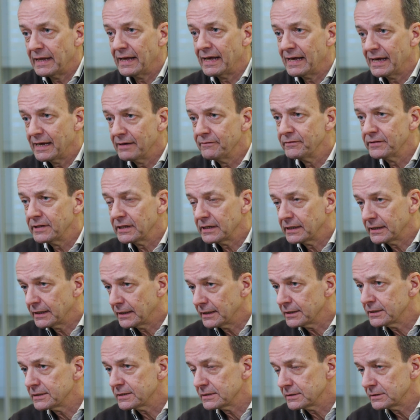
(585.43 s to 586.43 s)
have the
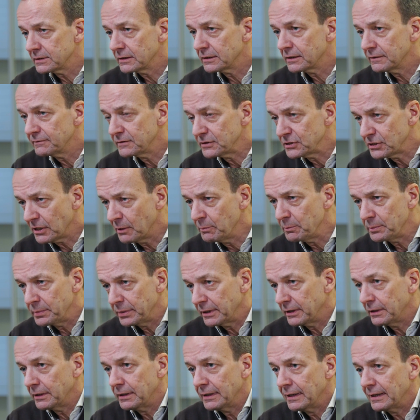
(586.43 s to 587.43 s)
guts, sort of
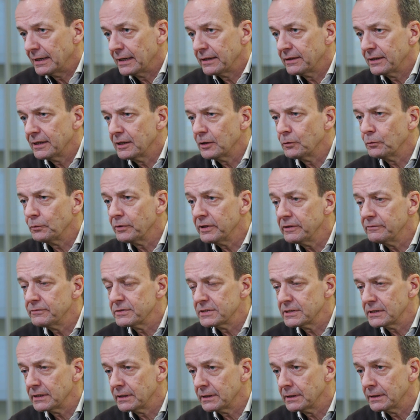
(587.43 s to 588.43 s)
jump in. And I think we've
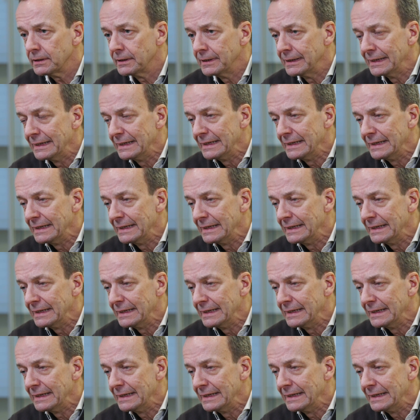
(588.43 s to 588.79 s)
seen